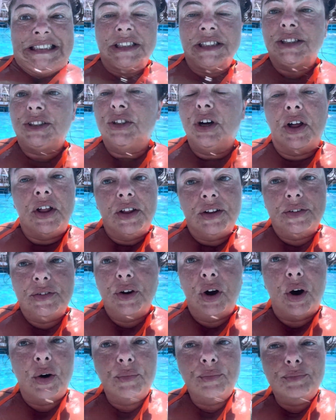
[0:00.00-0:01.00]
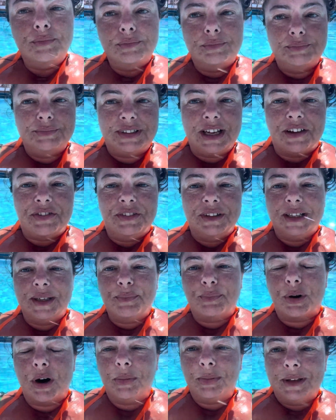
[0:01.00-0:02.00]
Not definitely,
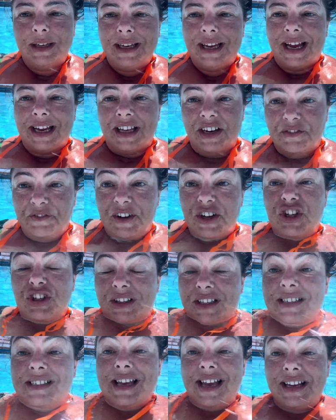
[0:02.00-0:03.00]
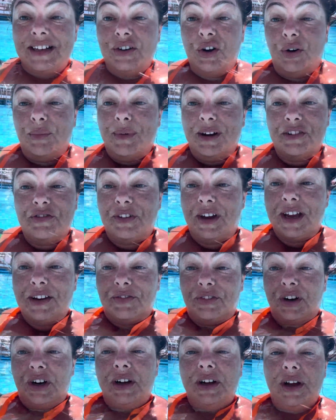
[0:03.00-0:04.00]
probably, I can officially say not my
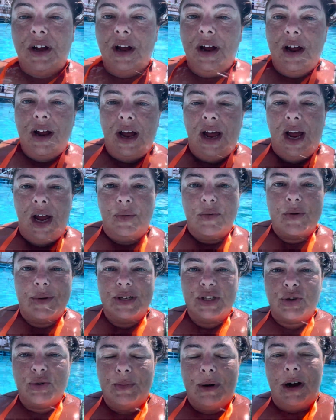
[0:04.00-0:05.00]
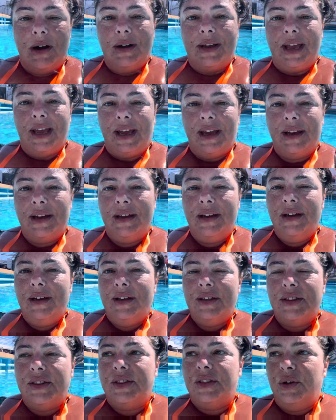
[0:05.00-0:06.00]
favourite. We went to a market
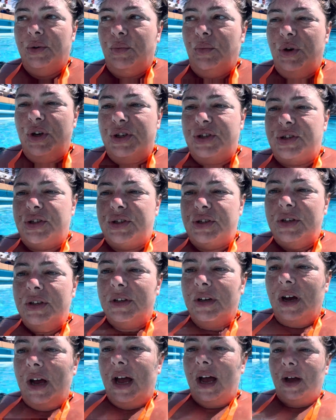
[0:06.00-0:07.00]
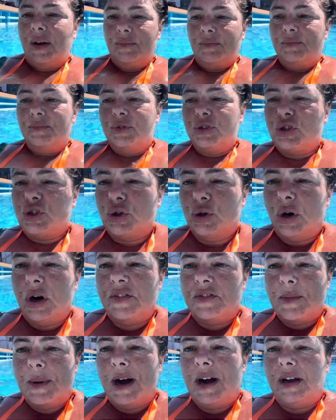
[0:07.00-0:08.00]
that was sort
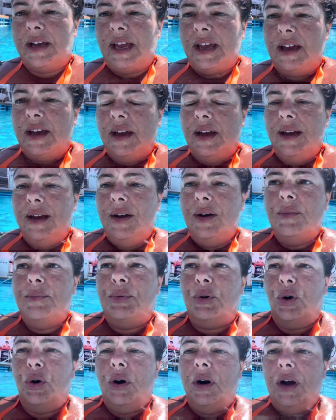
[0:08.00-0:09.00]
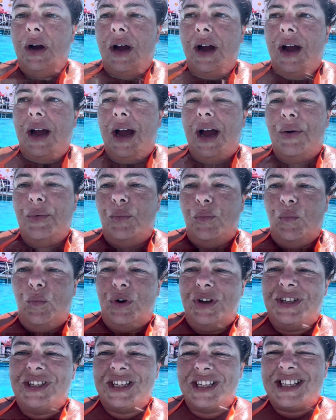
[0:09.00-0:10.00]
of a market, but
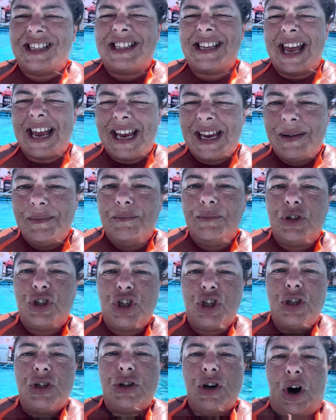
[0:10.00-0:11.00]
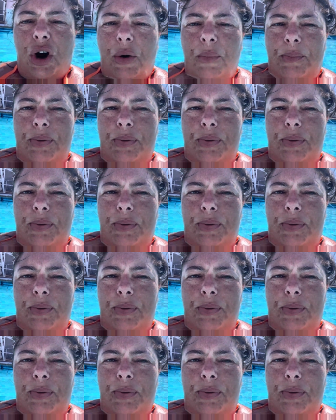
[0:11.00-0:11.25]
was the same shop,